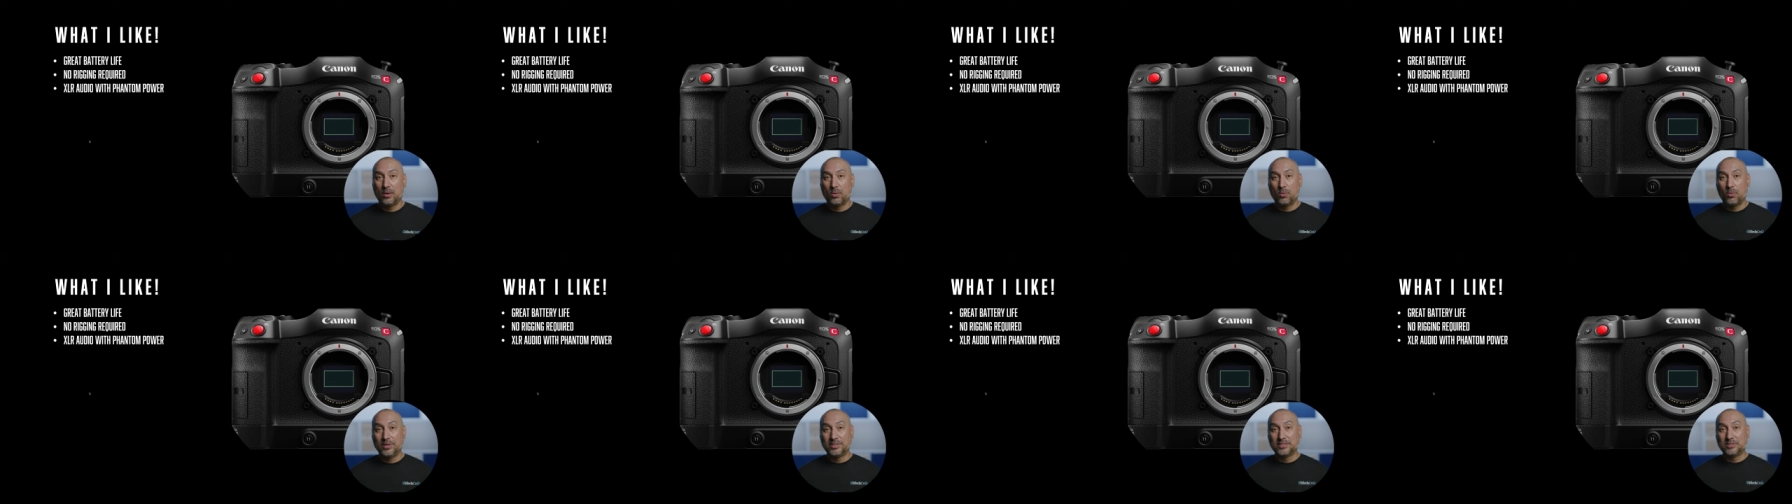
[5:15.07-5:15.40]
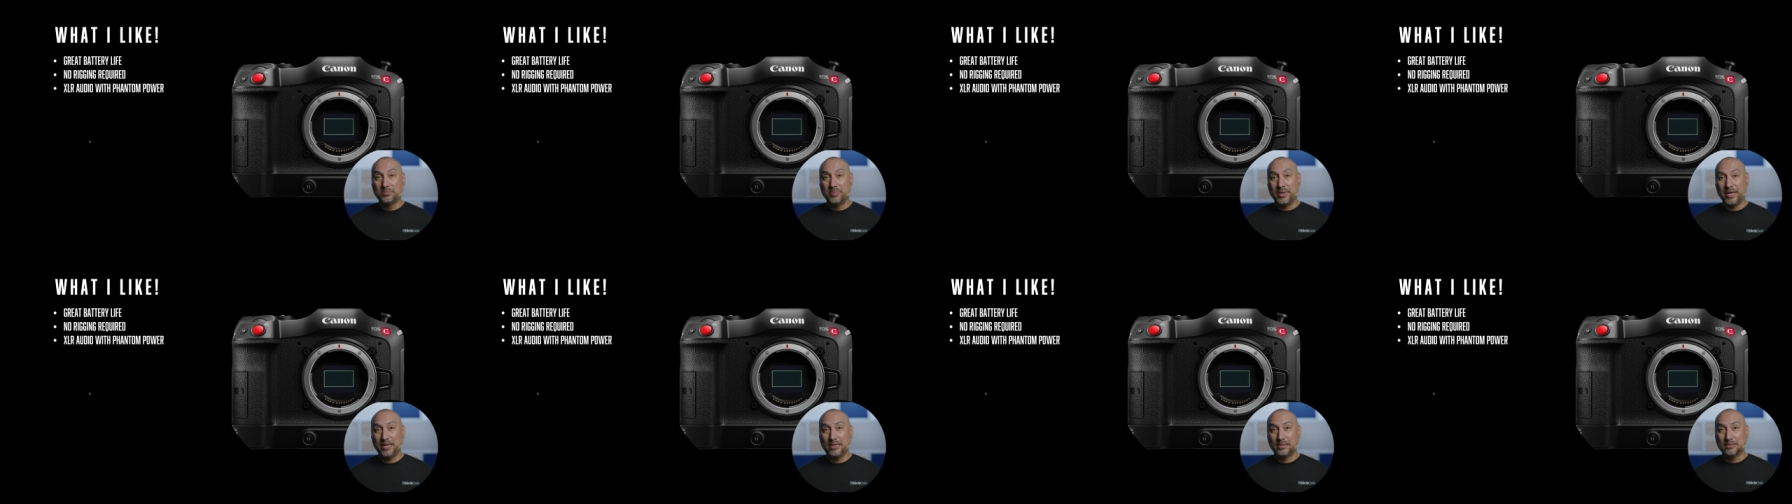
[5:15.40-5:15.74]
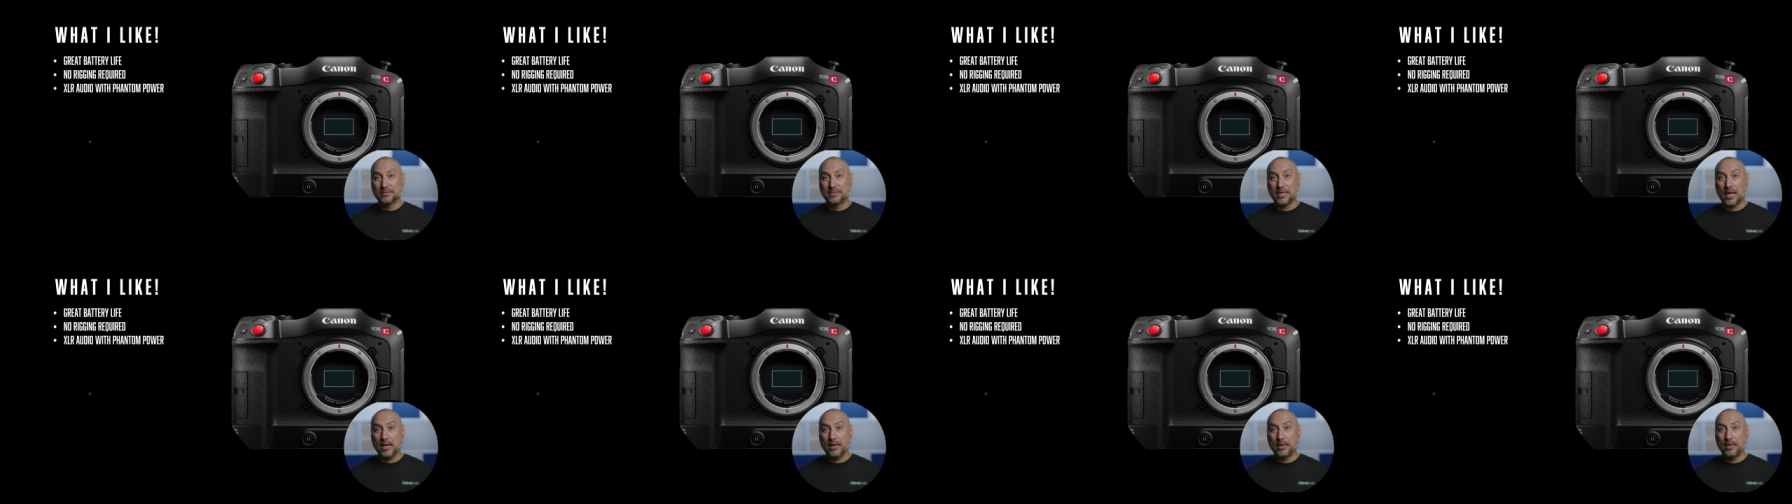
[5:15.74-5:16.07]
which
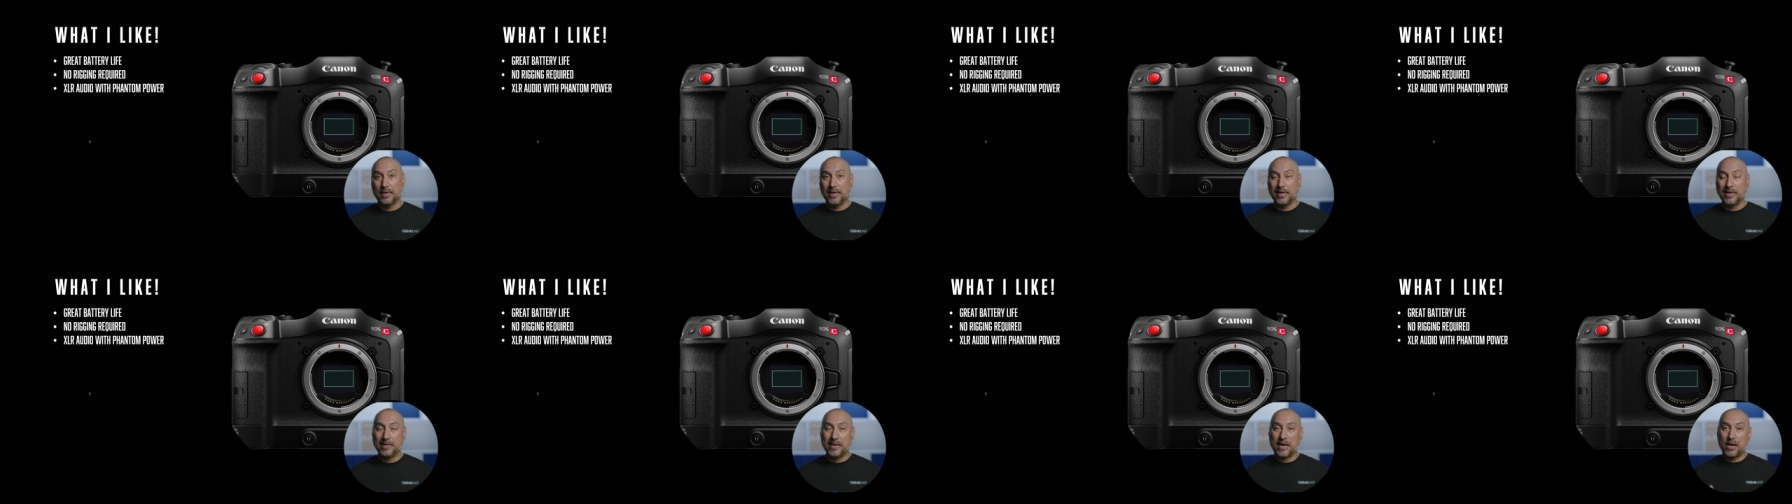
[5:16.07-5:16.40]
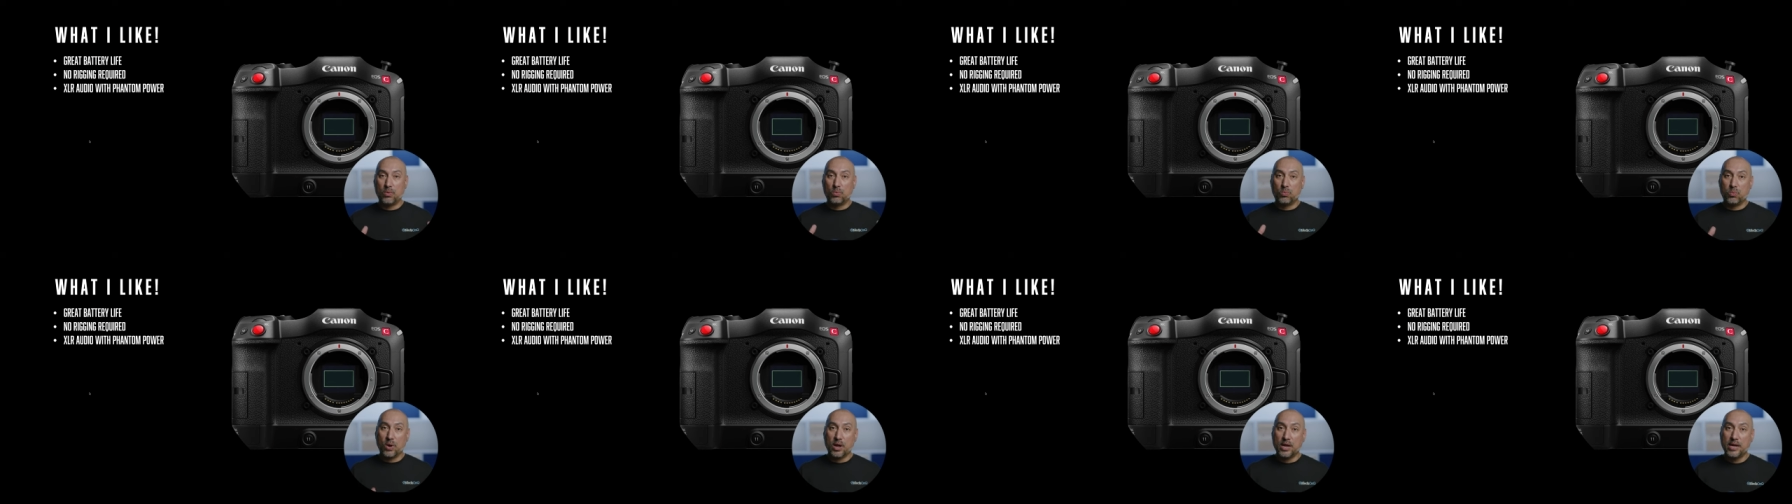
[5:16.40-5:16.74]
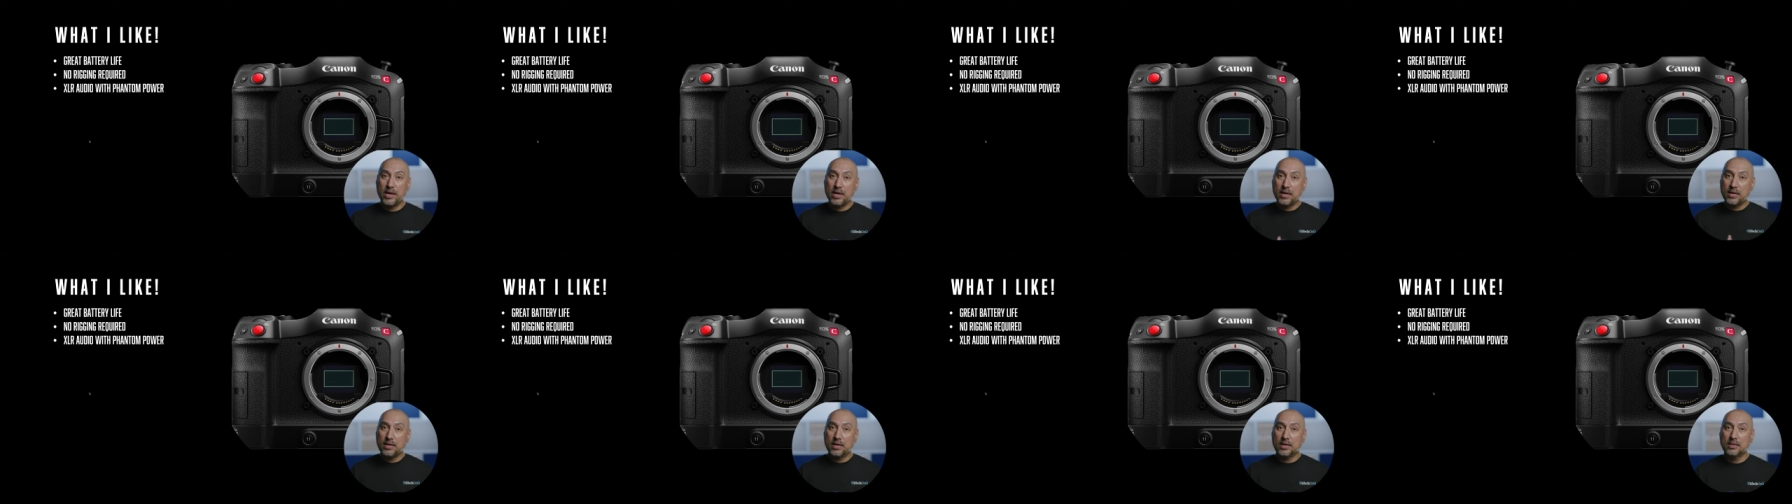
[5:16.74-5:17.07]
means that in a
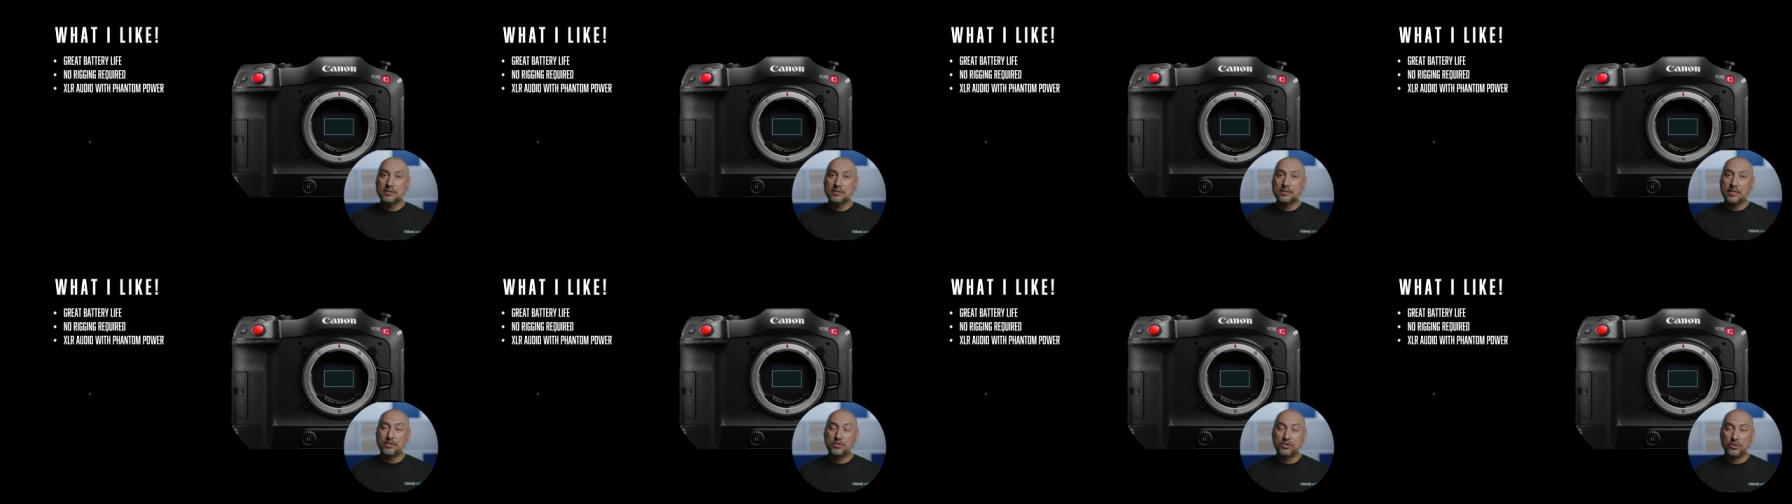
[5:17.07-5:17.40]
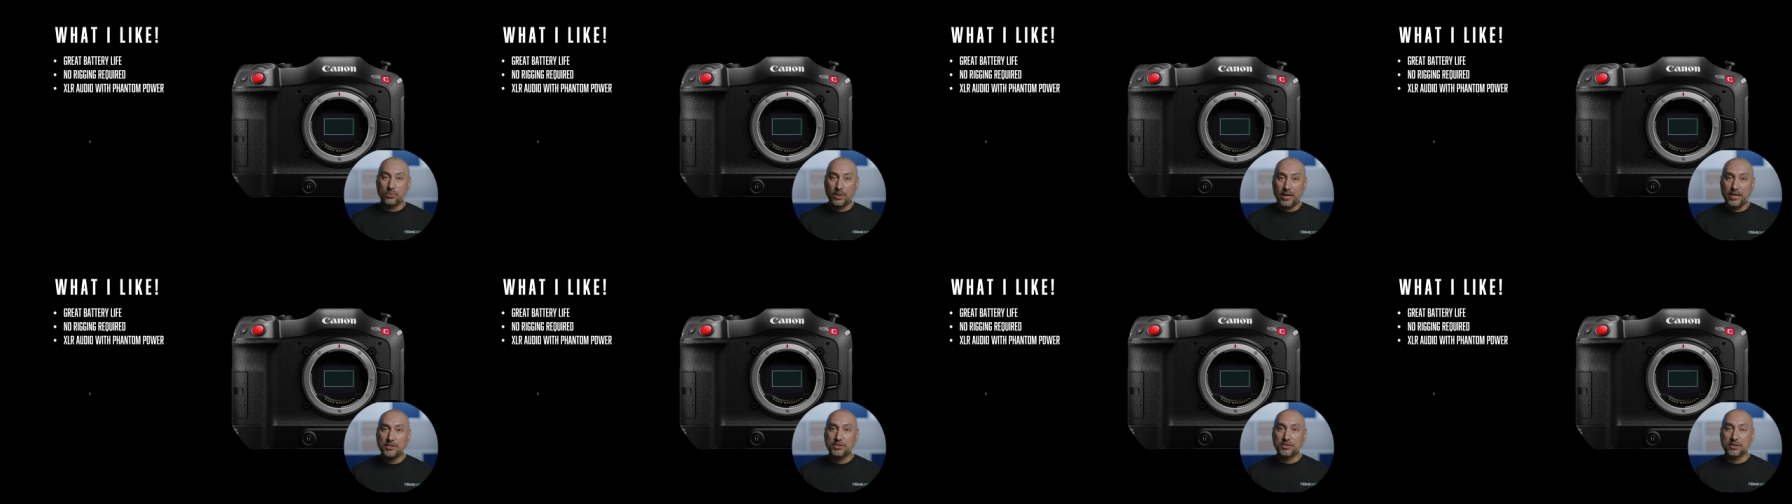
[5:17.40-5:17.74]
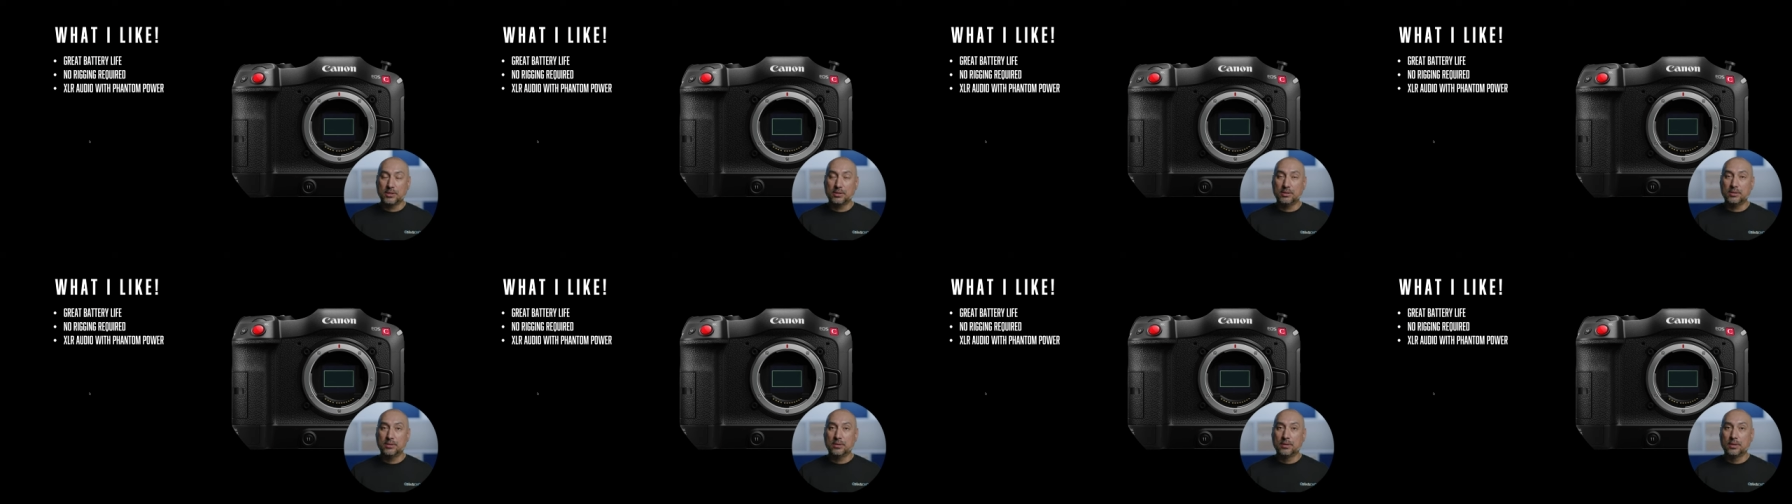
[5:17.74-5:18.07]
run and gun
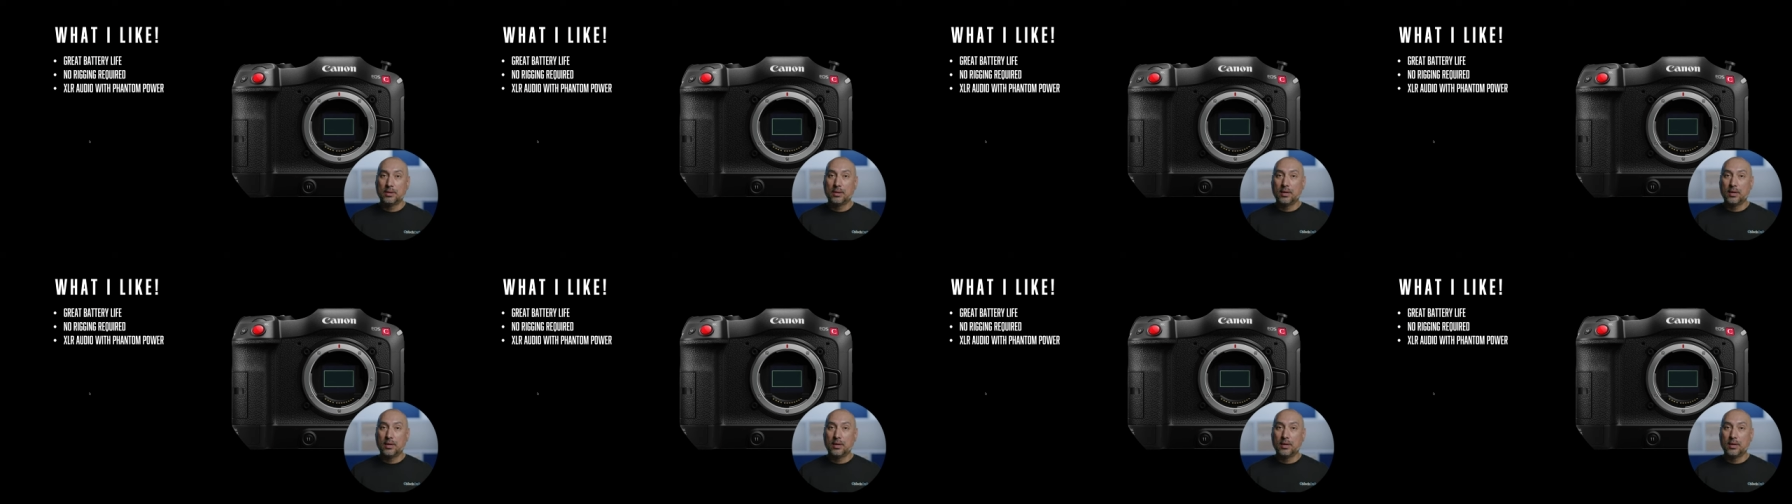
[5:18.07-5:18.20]
situation,